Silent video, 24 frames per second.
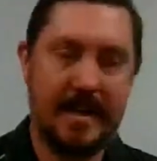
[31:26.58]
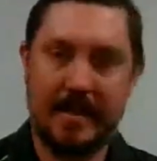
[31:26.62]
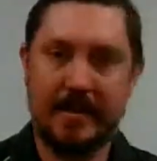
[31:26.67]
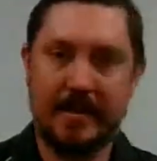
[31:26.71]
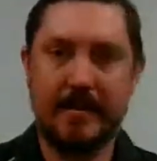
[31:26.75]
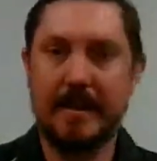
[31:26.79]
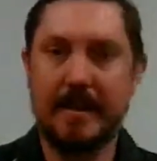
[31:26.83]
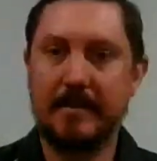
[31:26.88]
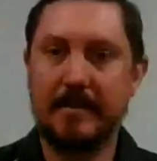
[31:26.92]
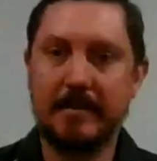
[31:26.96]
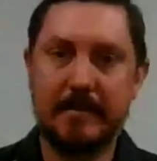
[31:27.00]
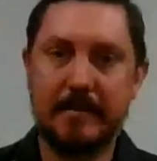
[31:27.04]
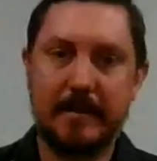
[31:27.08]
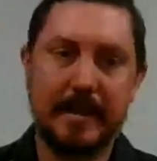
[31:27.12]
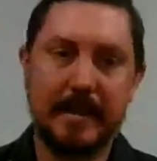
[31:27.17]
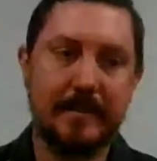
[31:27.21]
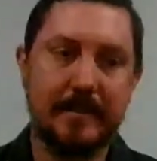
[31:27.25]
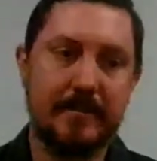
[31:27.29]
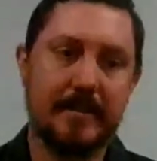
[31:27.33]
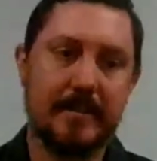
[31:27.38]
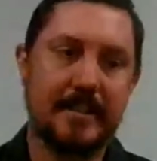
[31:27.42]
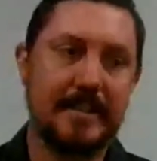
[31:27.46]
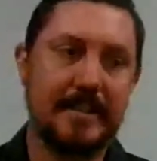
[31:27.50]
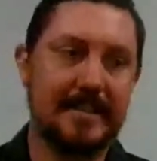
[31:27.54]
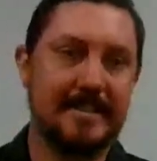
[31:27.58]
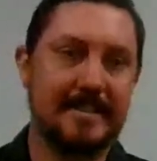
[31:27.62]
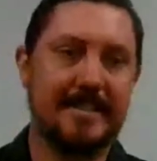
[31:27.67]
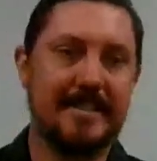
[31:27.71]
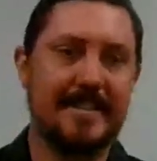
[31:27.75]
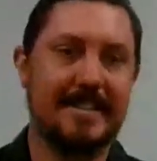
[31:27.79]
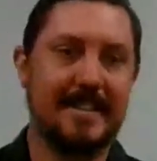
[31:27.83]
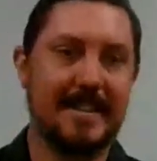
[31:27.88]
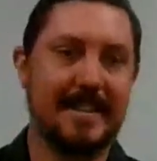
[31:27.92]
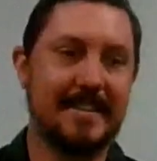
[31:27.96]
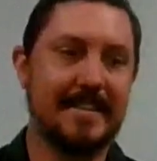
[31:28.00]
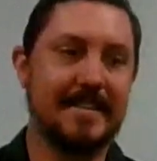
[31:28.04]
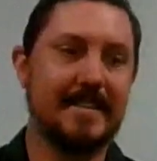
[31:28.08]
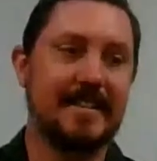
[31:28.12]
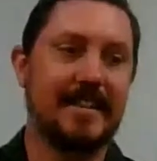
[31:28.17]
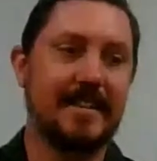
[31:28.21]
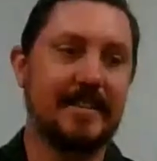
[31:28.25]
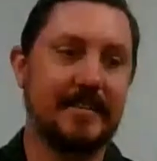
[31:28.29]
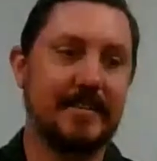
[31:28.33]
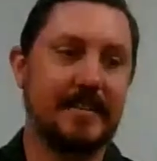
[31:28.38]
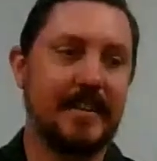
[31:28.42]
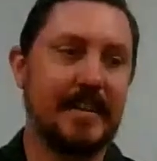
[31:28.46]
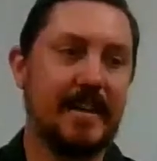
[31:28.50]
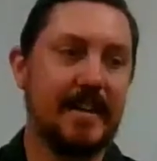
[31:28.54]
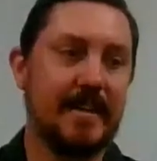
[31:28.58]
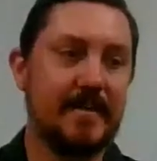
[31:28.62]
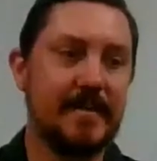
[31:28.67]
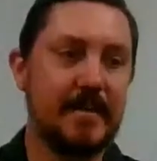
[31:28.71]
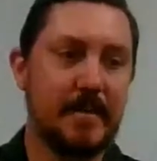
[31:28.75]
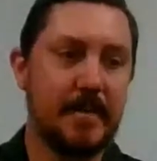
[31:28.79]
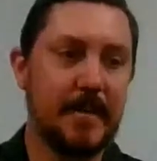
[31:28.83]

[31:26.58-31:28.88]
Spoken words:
agree with what everyone else has said so far.